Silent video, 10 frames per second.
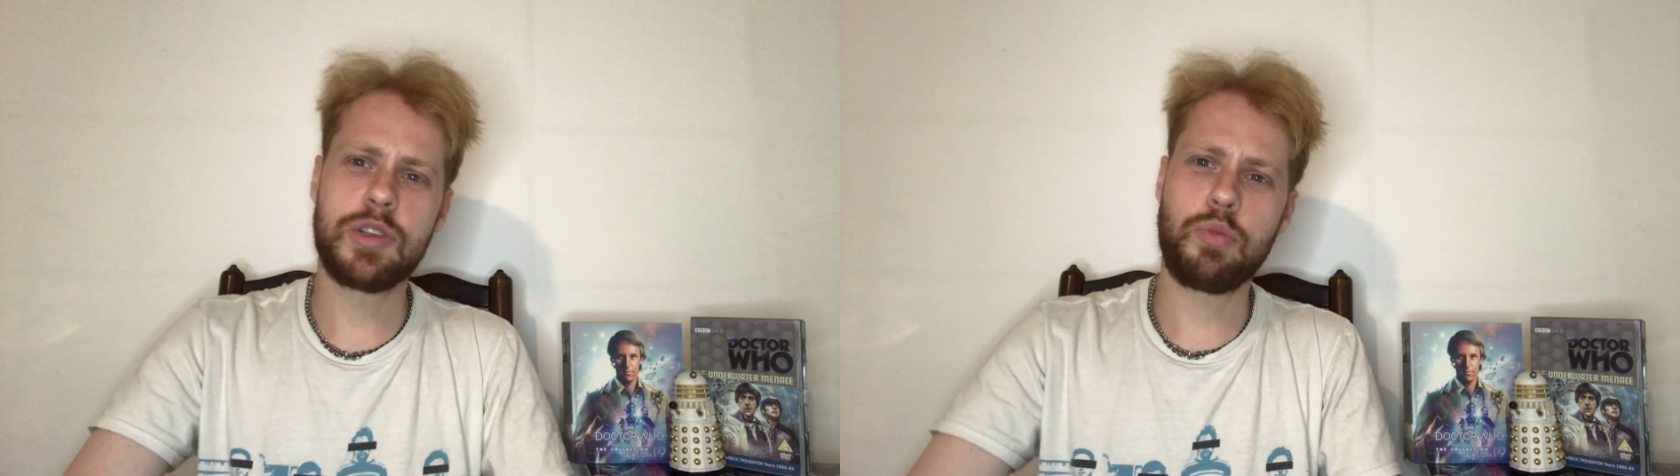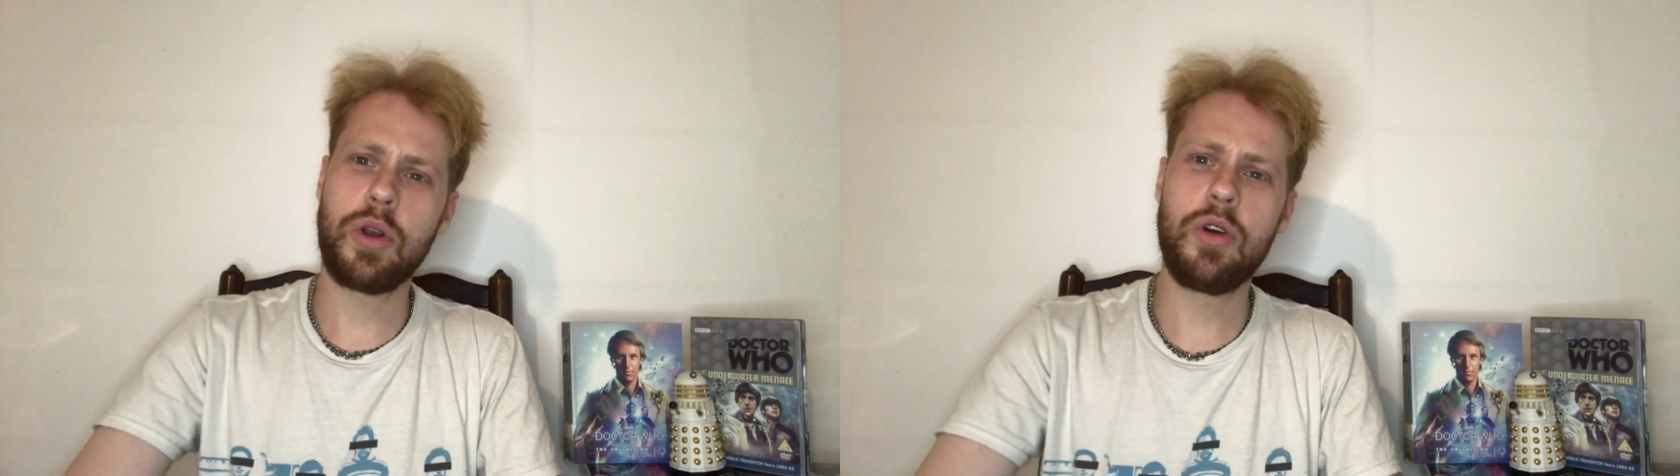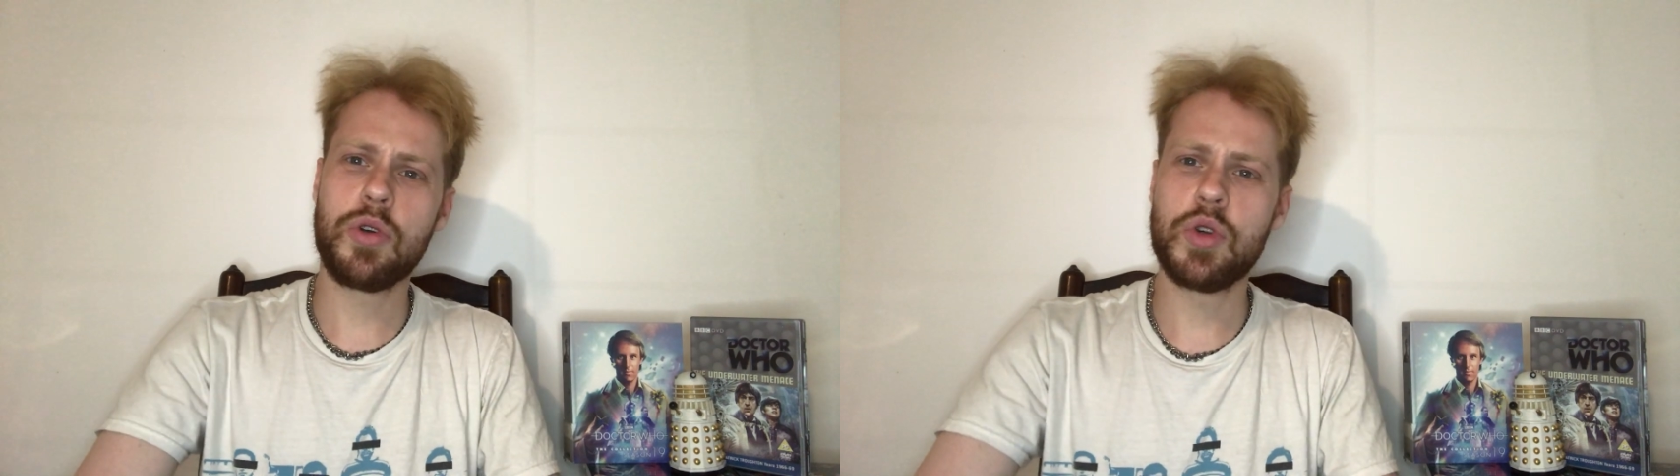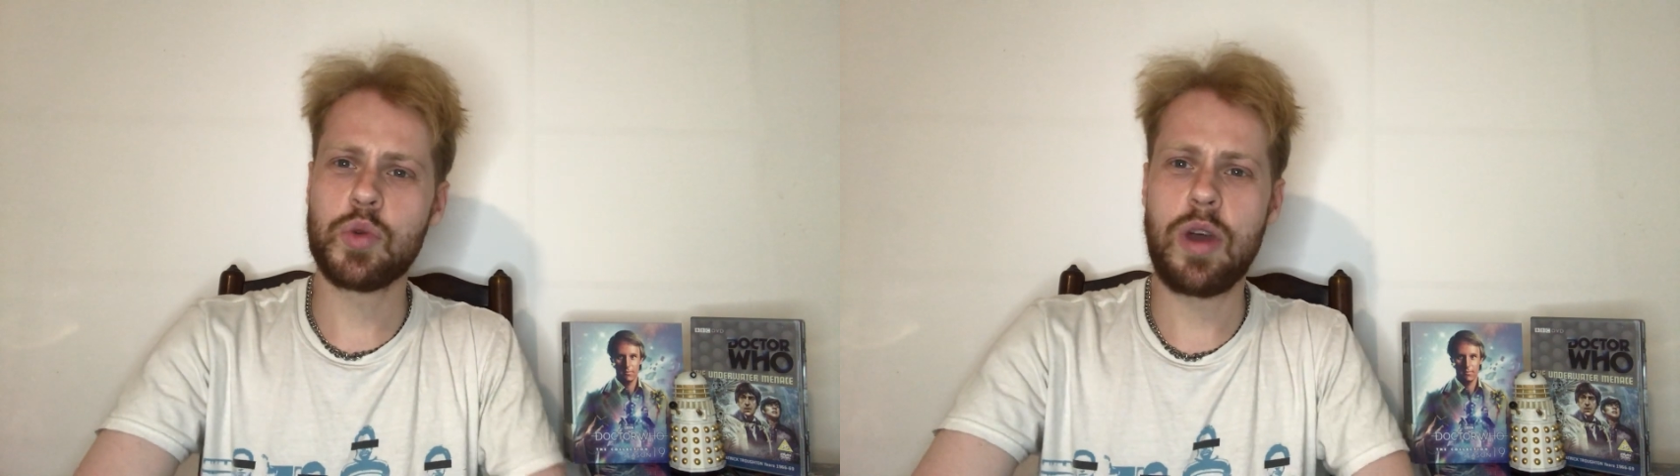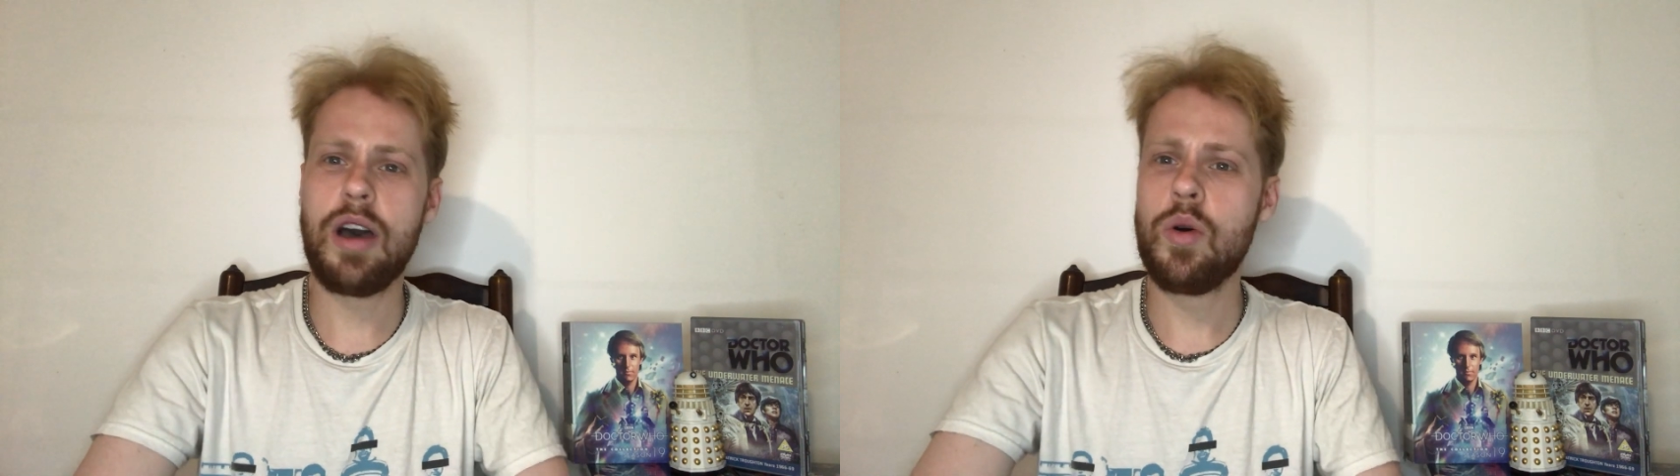to pre-order
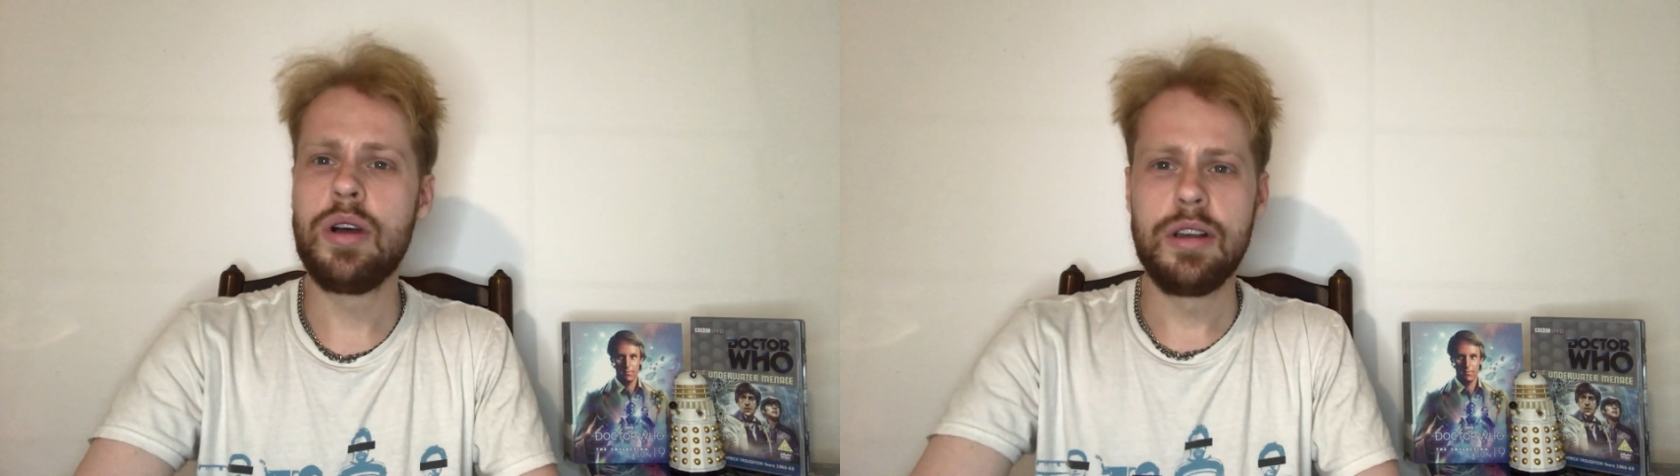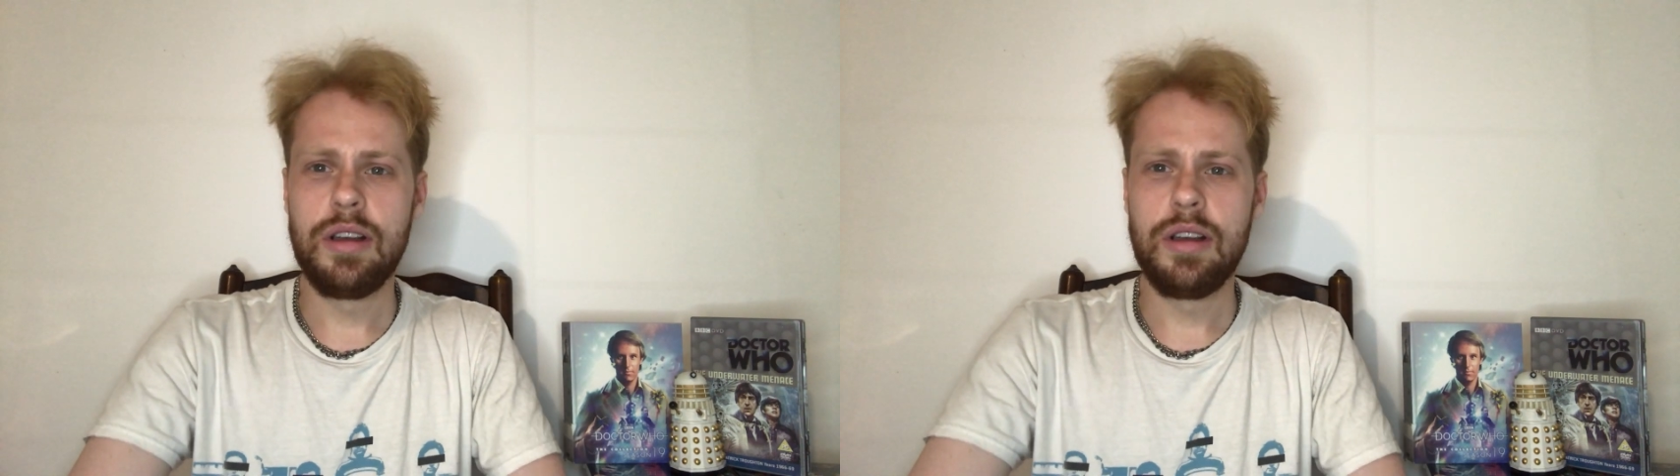as well.